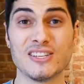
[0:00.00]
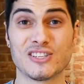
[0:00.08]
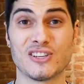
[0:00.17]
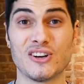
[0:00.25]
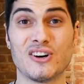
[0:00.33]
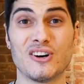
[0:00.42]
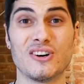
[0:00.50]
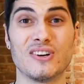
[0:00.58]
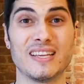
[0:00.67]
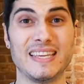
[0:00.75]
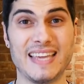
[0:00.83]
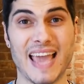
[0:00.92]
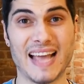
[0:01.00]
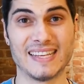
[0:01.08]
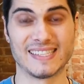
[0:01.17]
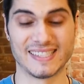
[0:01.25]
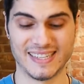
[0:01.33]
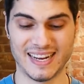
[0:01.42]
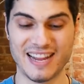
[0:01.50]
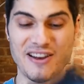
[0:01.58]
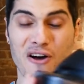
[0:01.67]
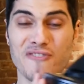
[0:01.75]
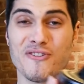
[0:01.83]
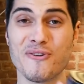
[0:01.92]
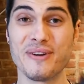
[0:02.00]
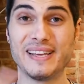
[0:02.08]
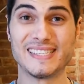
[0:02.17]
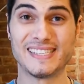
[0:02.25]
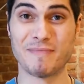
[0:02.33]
So yes, the Lenovo is